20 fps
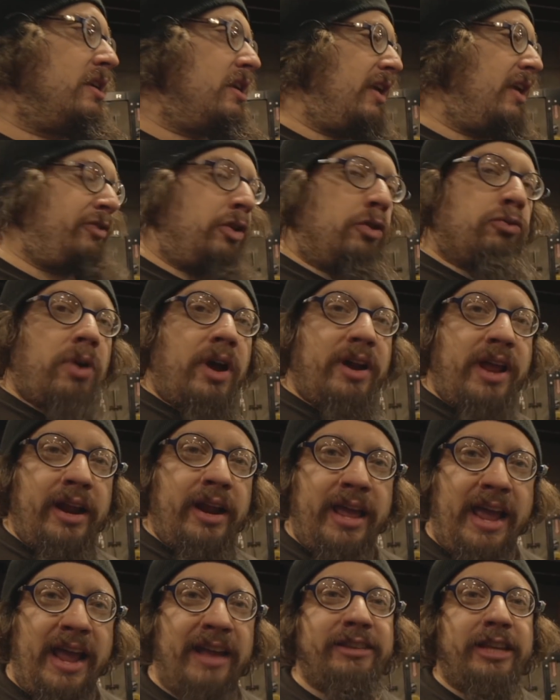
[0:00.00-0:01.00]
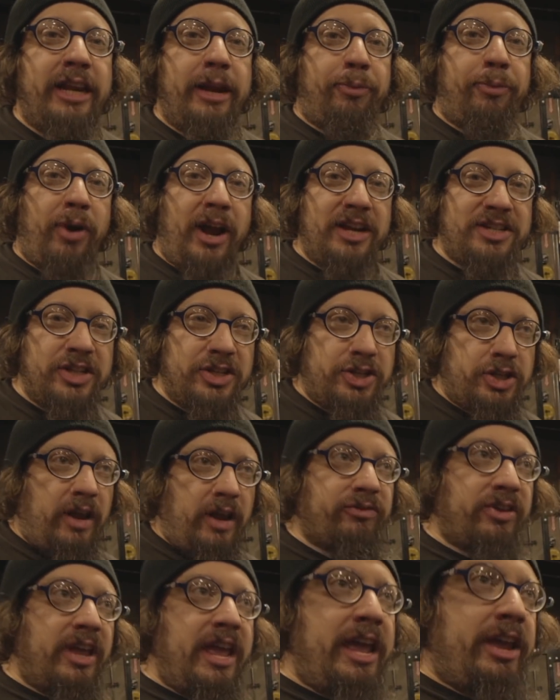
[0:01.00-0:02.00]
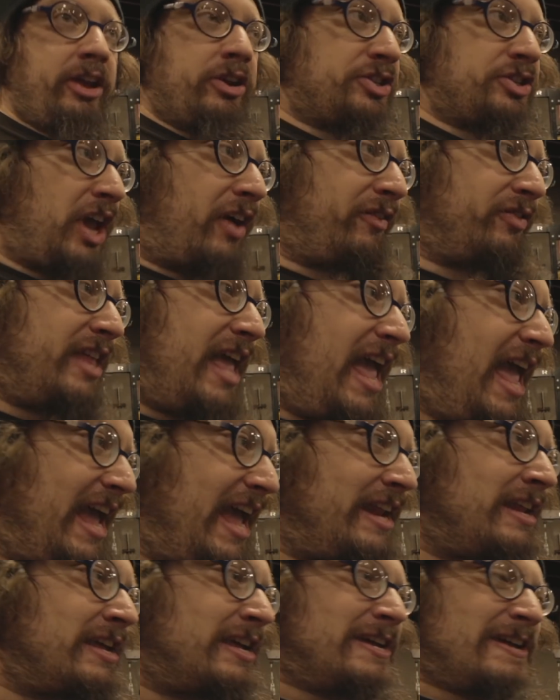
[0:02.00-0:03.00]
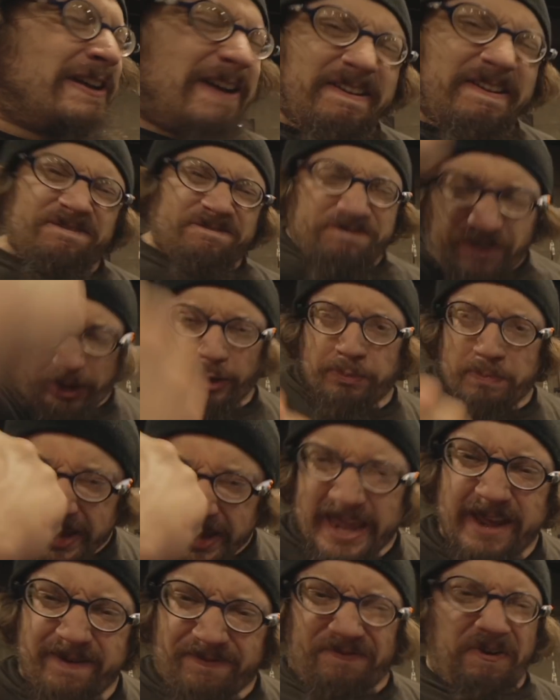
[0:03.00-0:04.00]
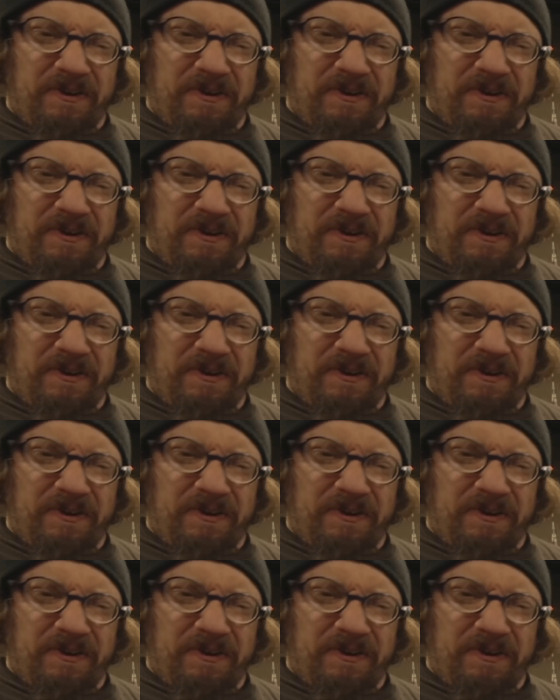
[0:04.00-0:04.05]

if you run out of antidepressants, you have to hit yourself in the head. Like, me, me,